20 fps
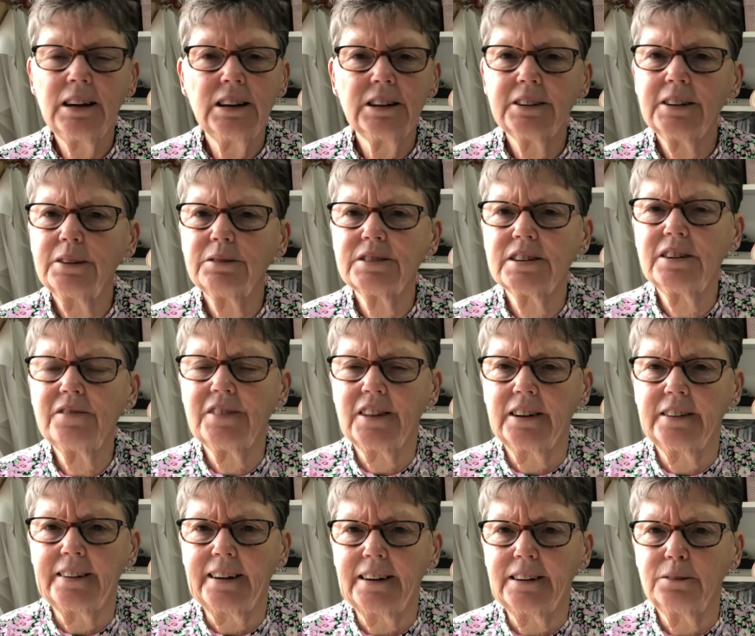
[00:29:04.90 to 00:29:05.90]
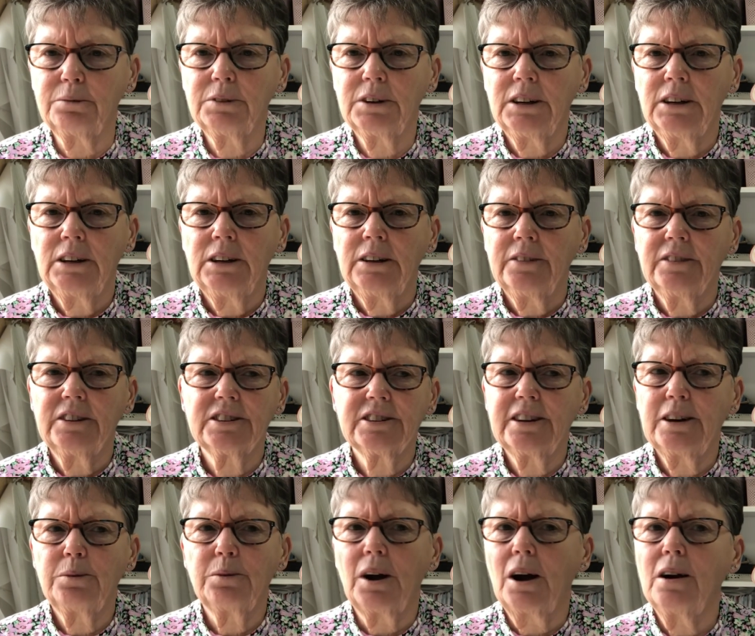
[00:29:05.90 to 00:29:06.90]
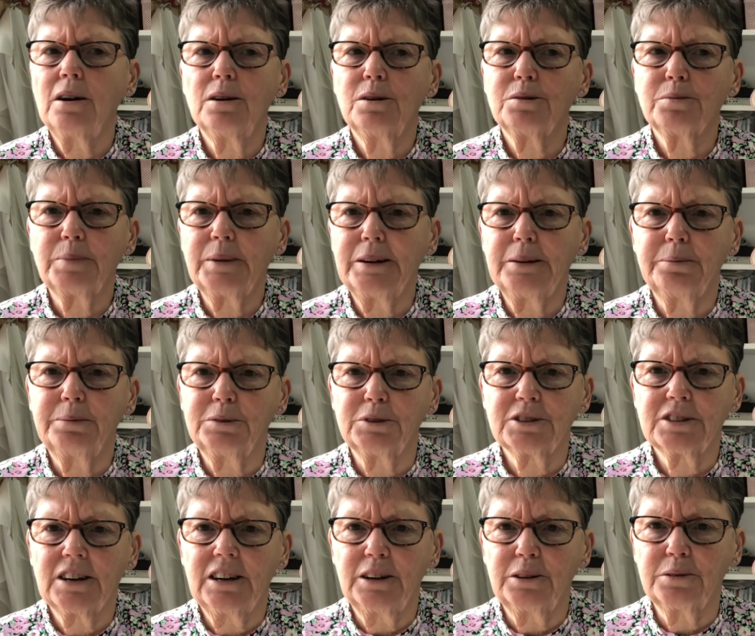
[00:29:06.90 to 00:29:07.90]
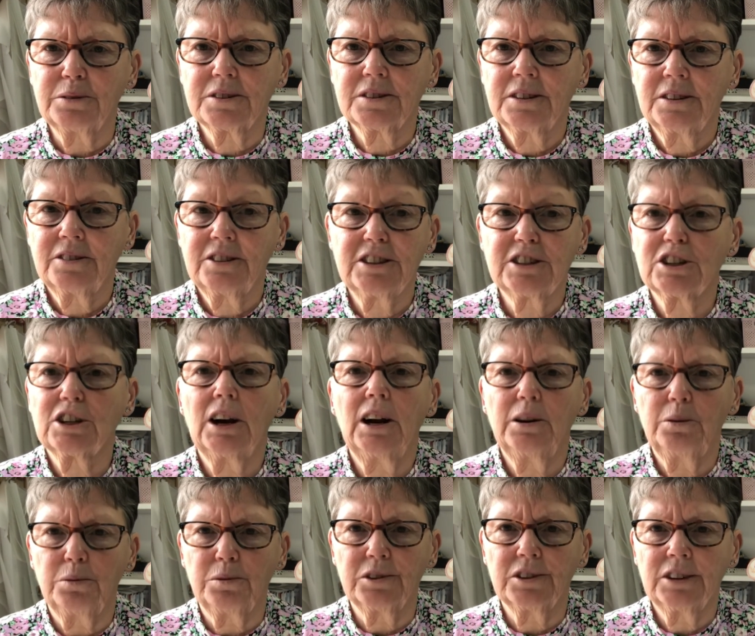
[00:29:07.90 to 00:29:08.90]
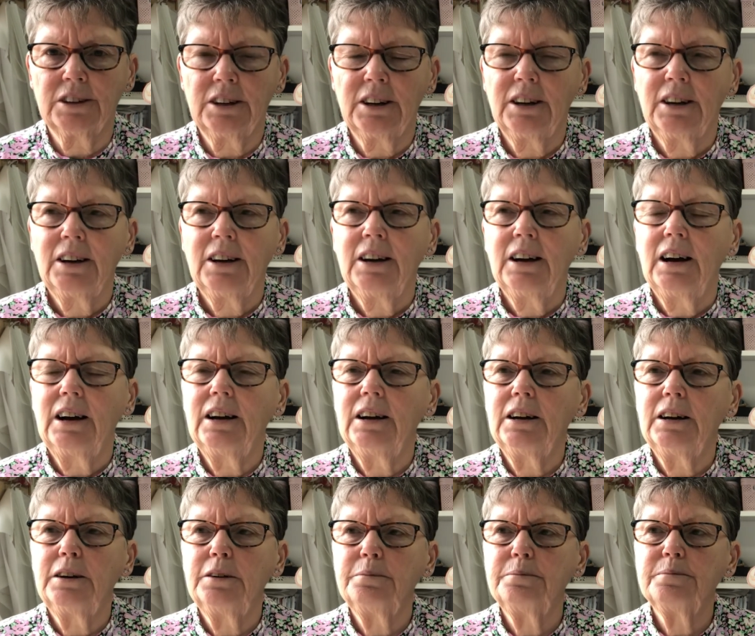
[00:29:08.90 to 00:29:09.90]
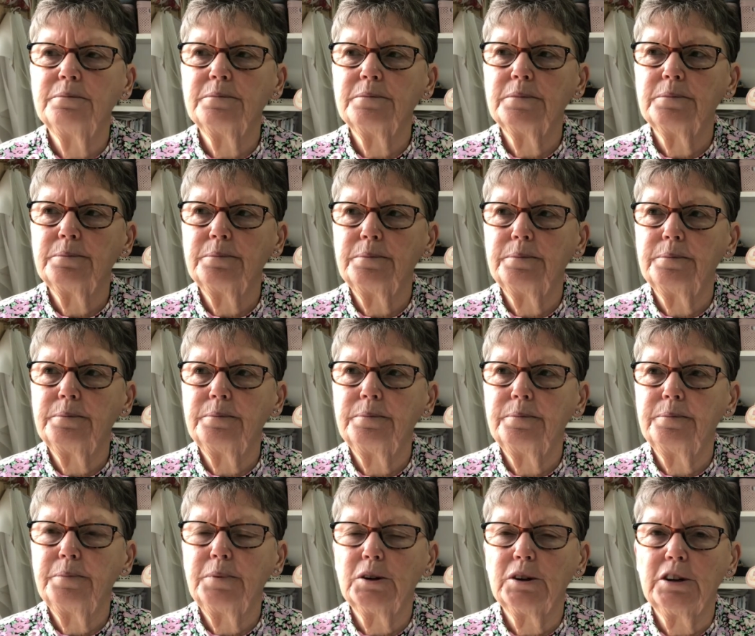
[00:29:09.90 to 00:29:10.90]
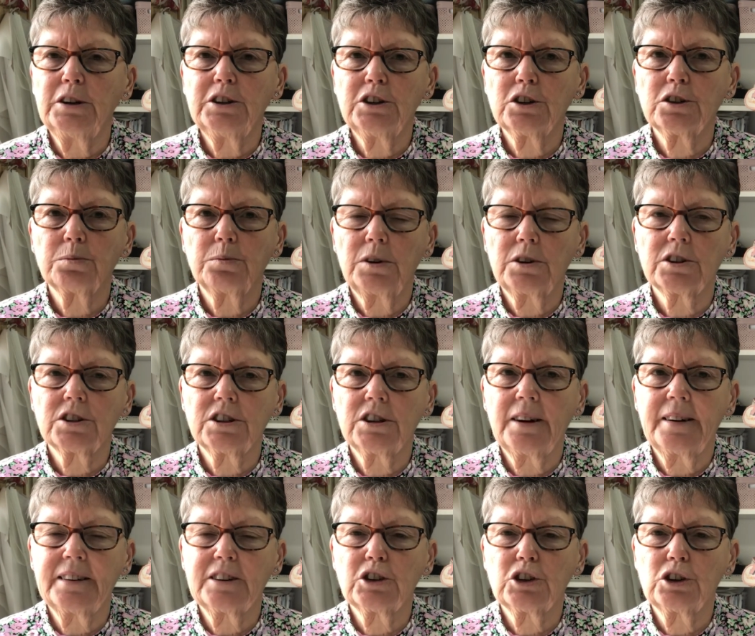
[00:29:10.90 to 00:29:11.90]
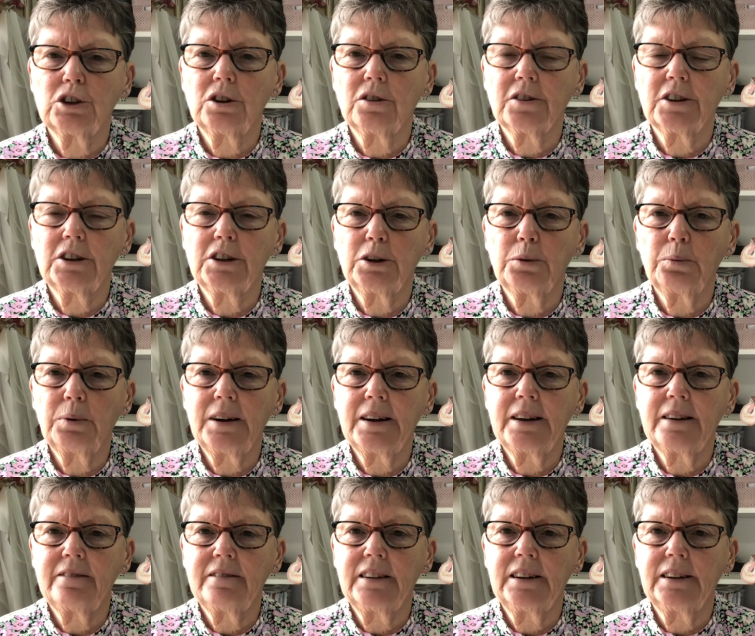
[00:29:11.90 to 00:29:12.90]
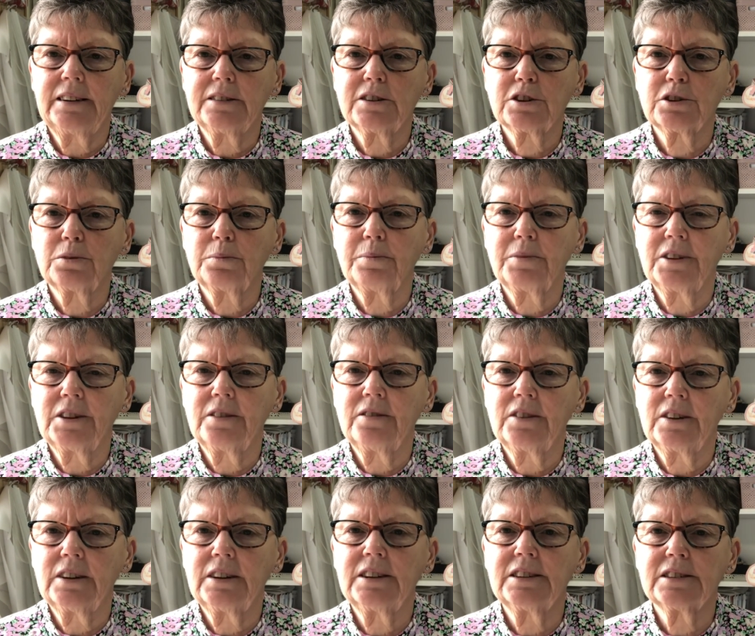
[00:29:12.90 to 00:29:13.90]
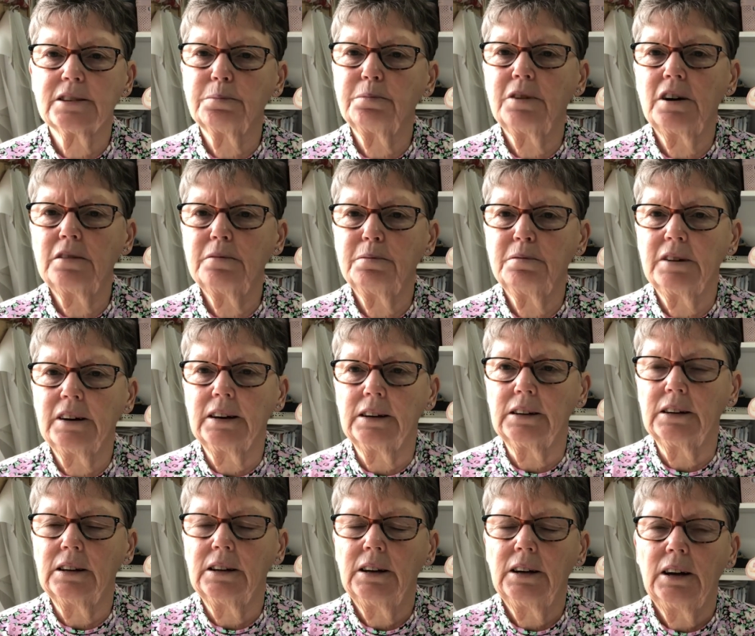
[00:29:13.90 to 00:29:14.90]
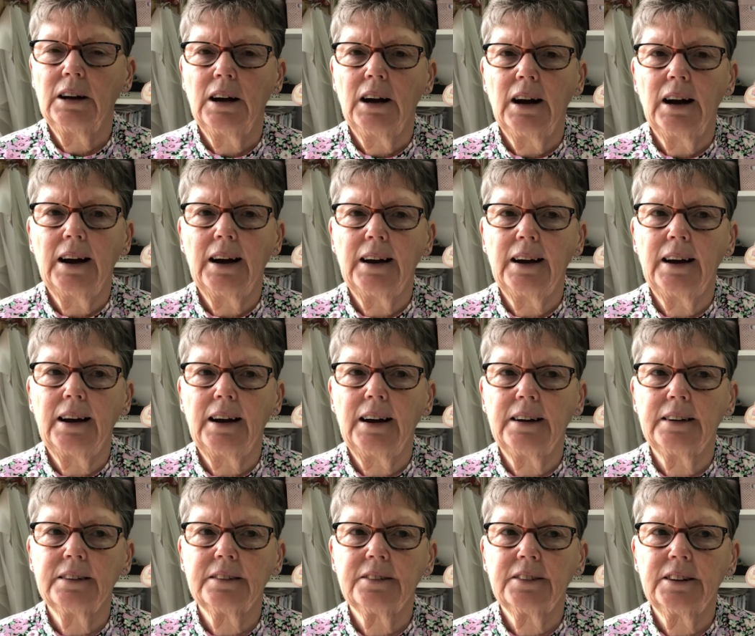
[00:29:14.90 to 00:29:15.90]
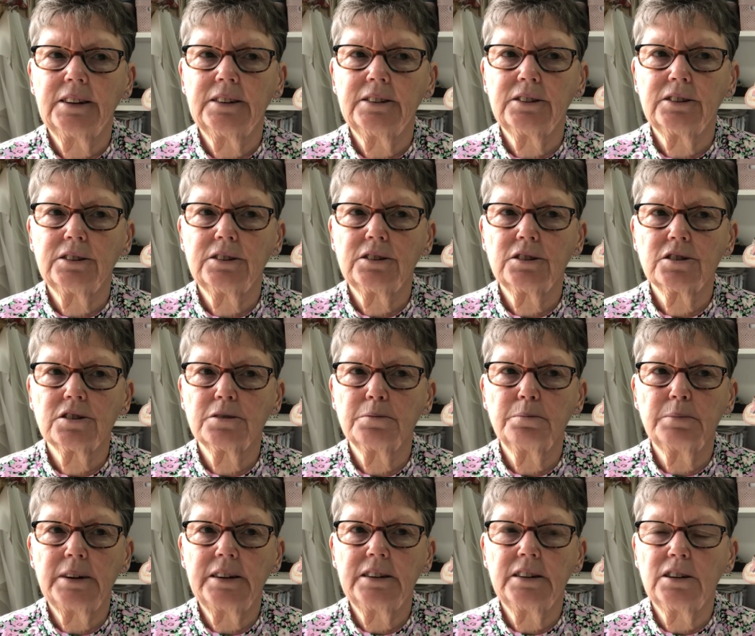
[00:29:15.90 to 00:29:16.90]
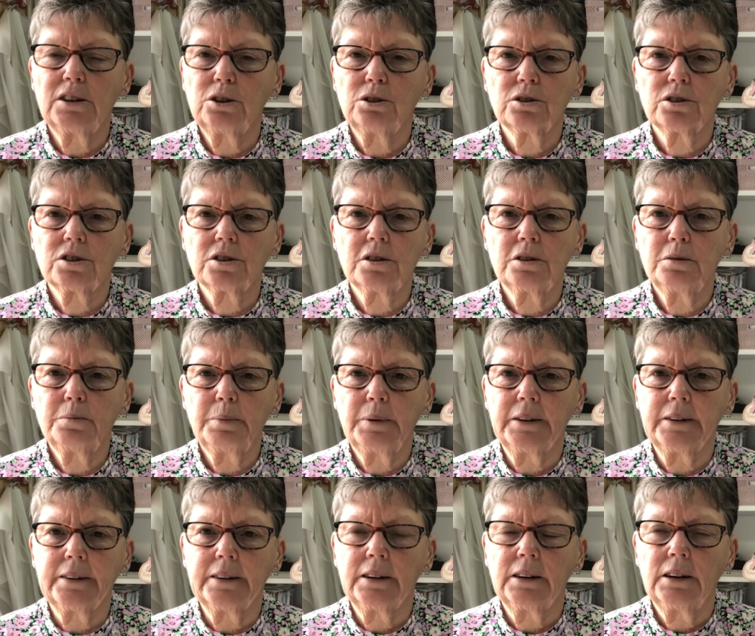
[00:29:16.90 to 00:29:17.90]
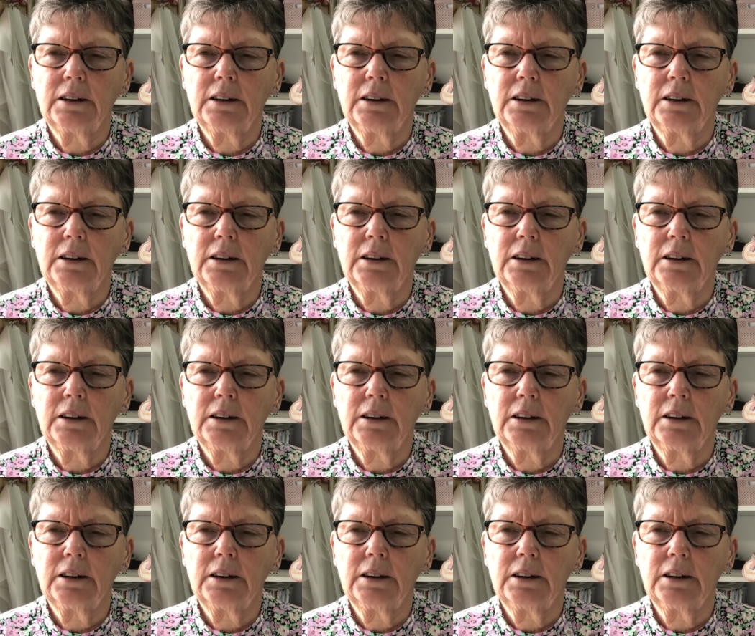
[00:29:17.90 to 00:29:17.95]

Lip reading: Don't have that now. There's no old people's clothes, there's clothes. But you just want to make sure that you're wearing something that is appropriate and that doesn't make you look stupid.